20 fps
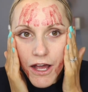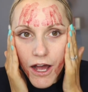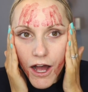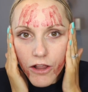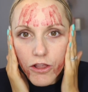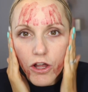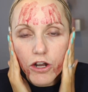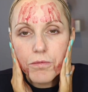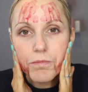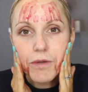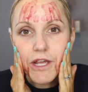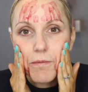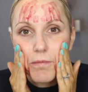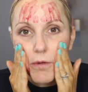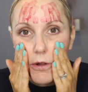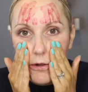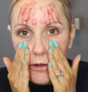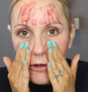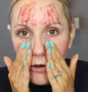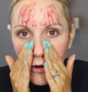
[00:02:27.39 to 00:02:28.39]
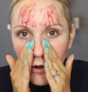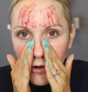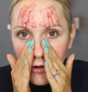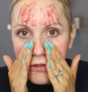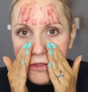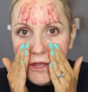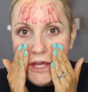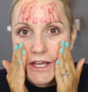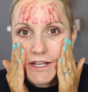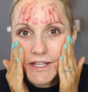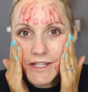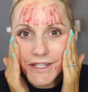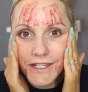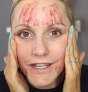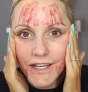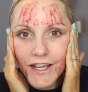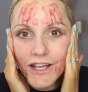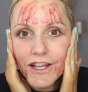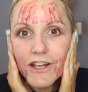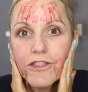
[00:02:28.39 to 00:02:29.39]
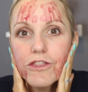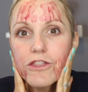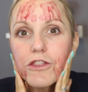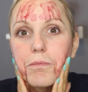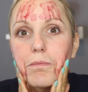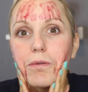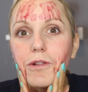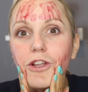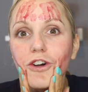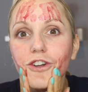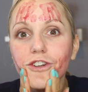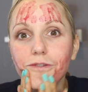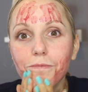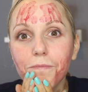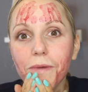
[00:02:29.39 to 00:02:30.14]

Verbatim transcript: A lot of people call this the blood